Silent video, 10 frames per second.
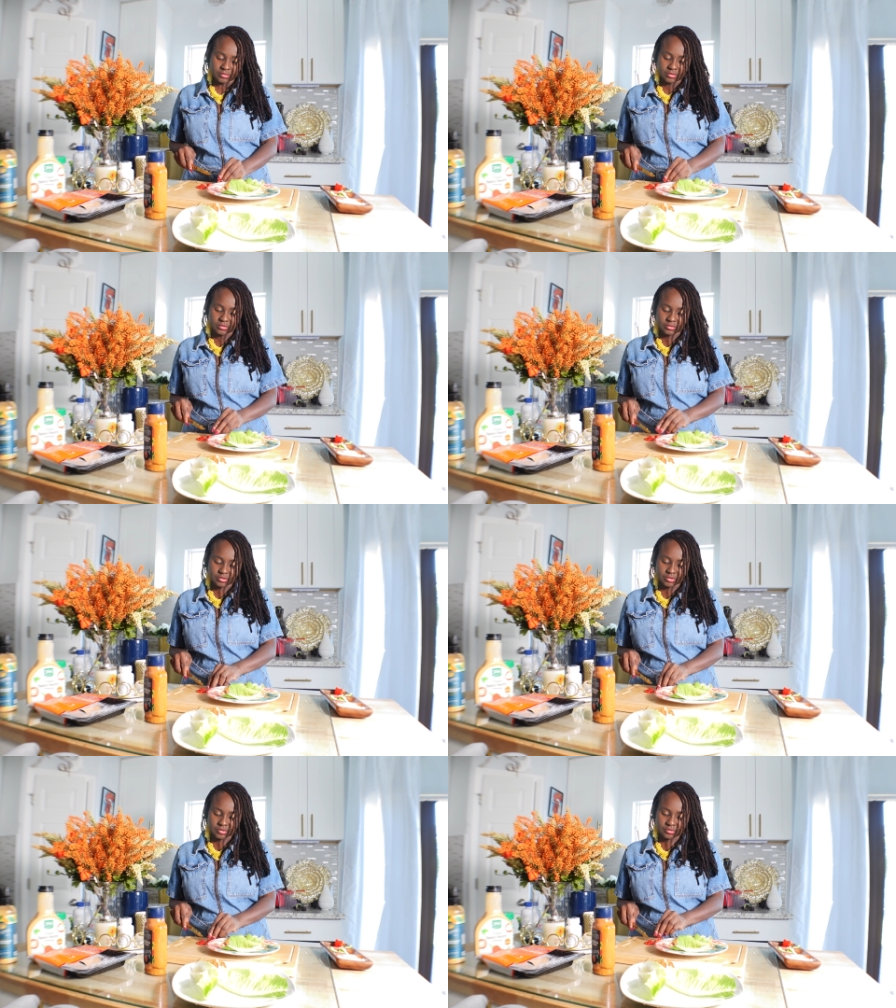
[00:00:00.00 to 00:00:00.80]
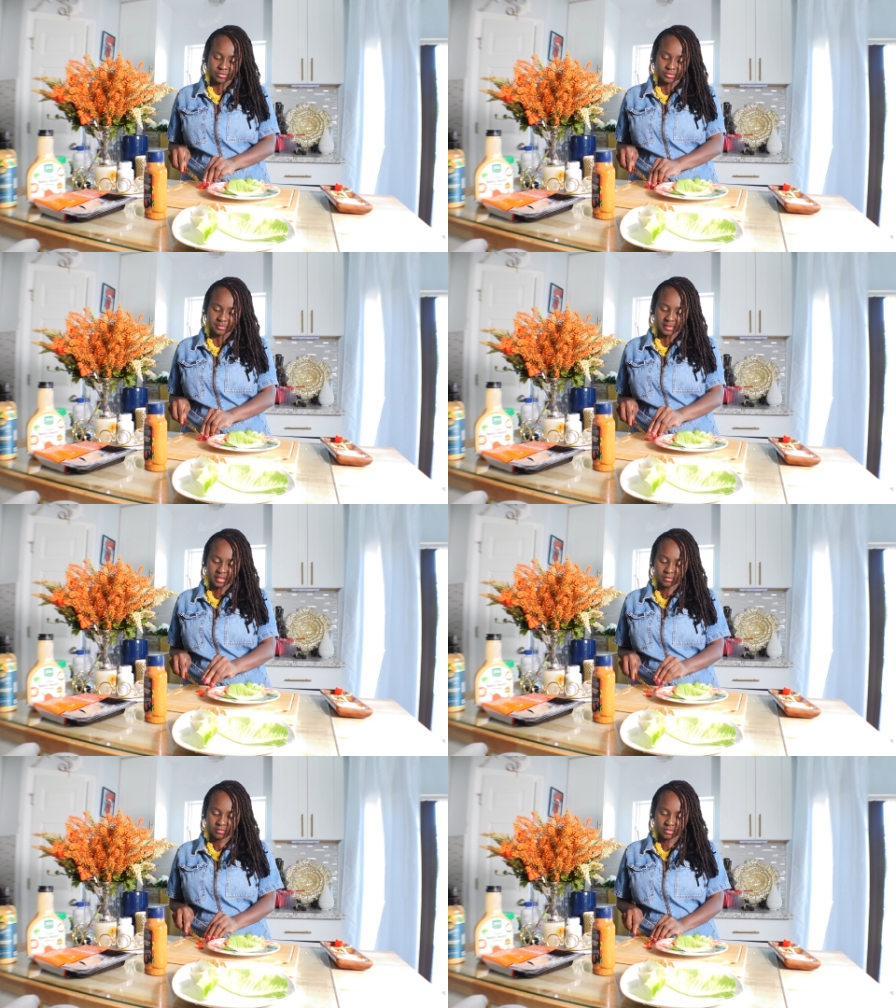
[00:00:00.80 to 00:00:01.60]
You know, just to
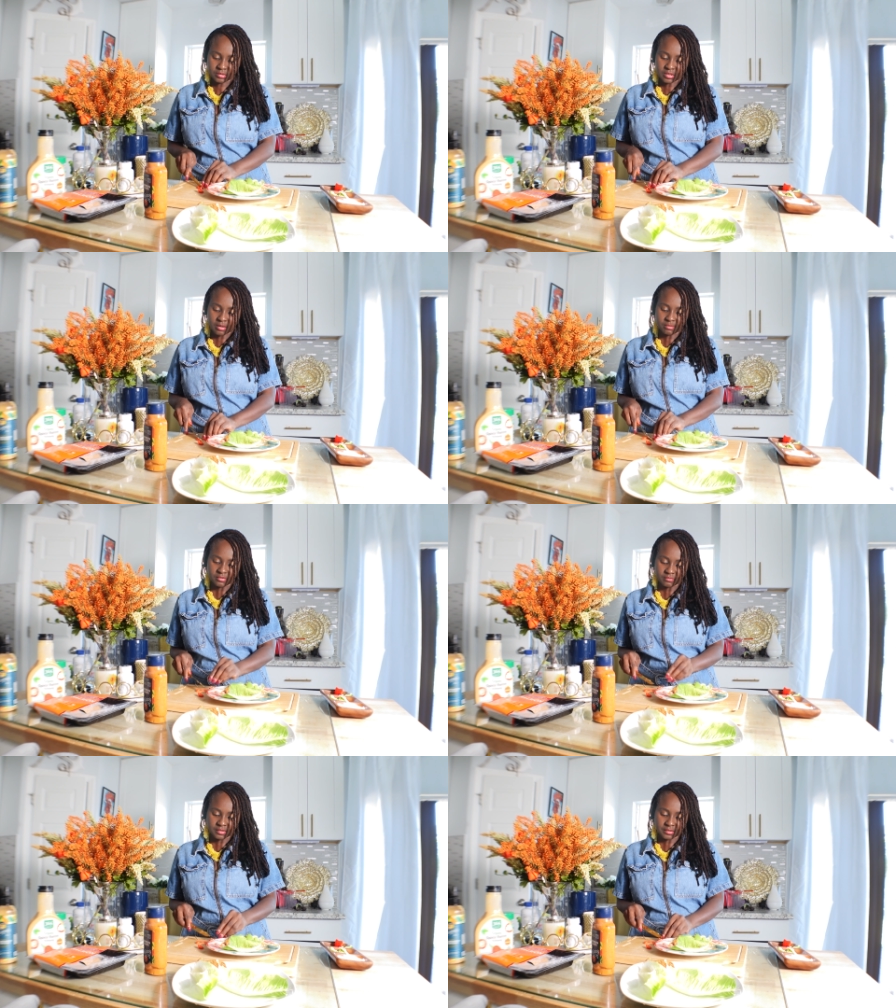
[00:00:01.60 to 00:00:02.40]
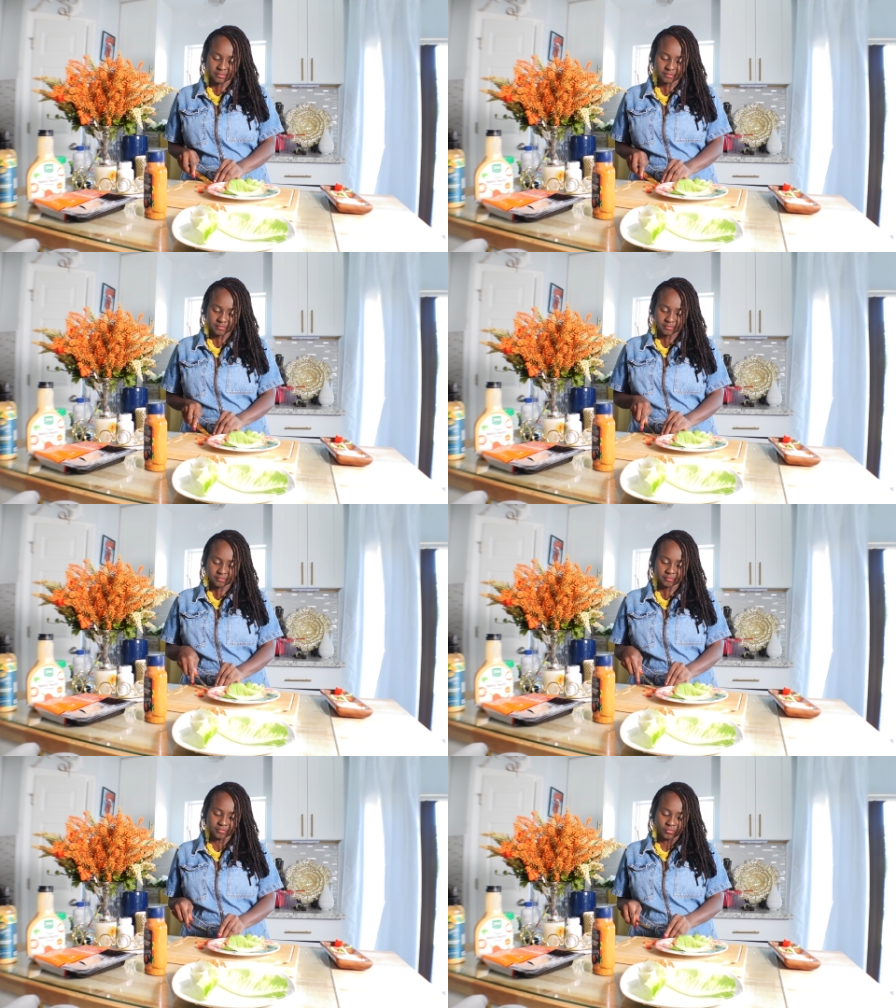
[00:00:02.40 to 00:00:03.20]
sprinkle on top of it.
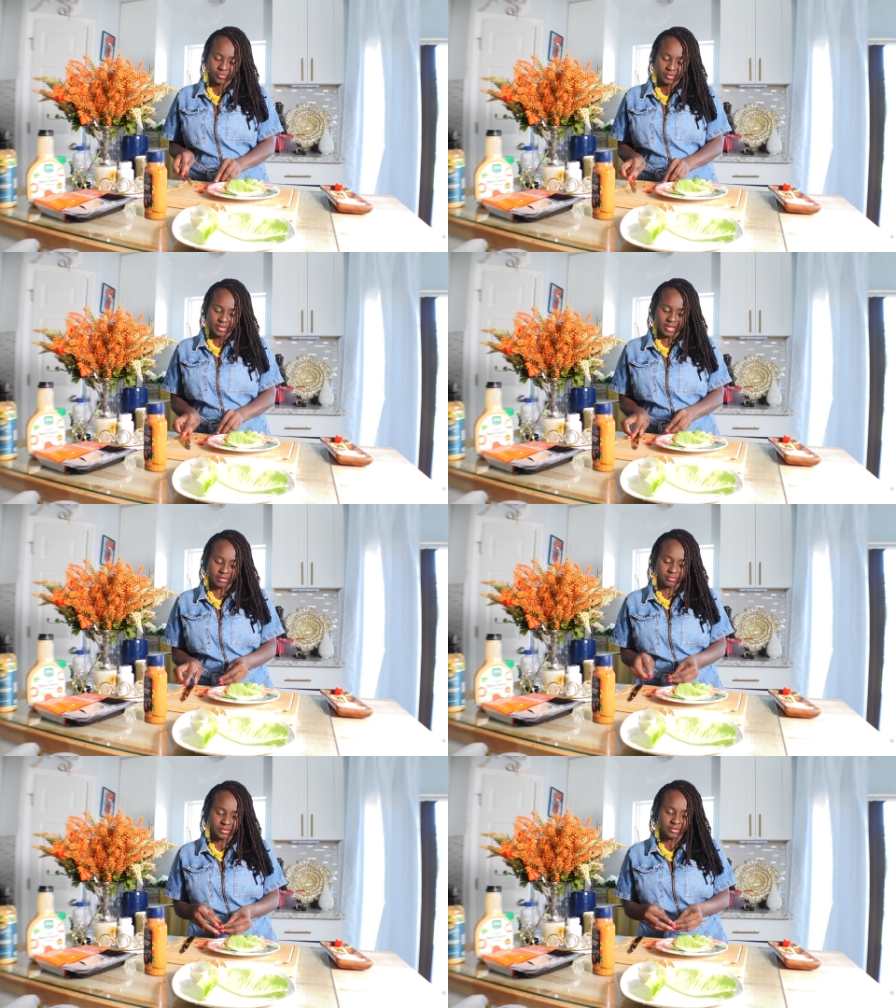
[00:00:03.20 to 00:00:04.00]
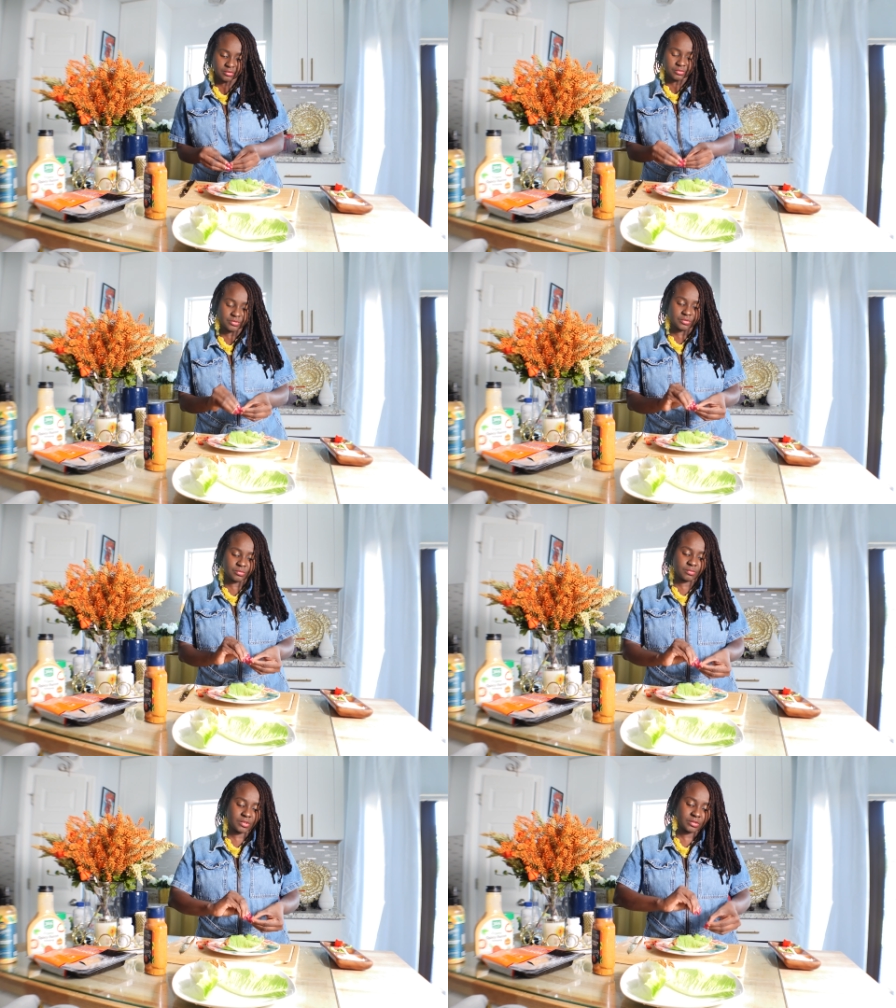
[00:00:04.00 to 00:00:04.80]
I don't want to use
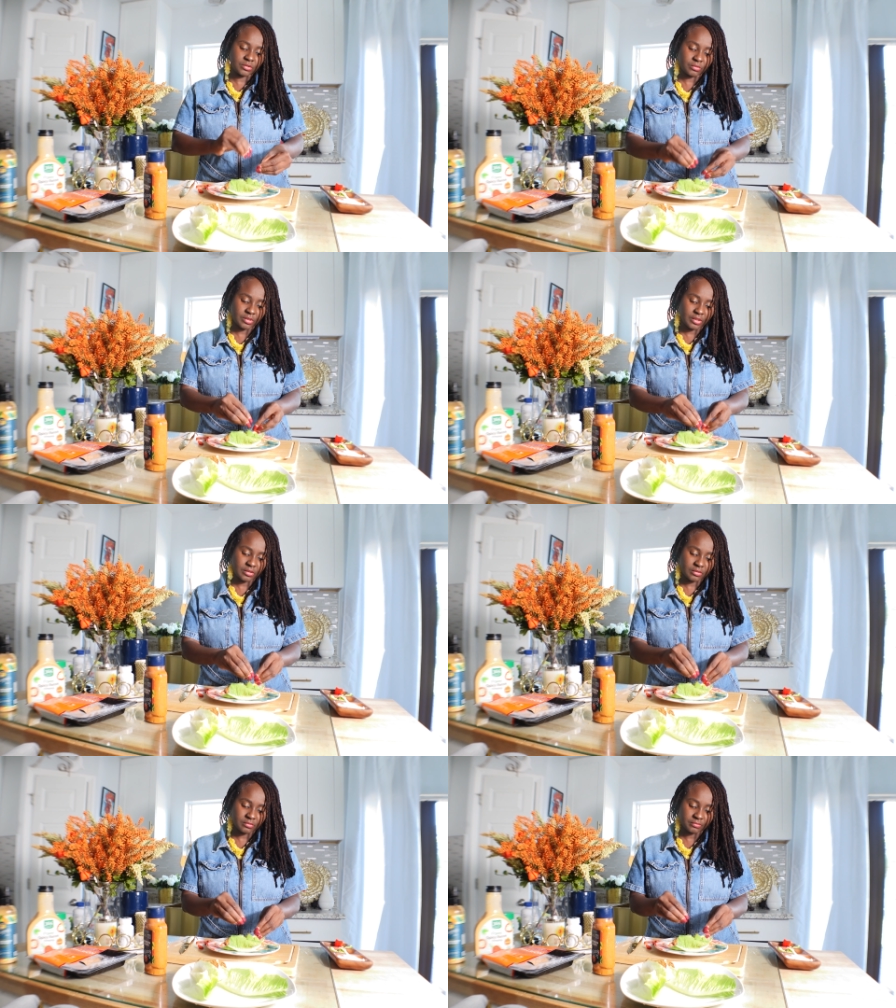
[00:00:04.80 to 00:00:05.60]
too much, okay?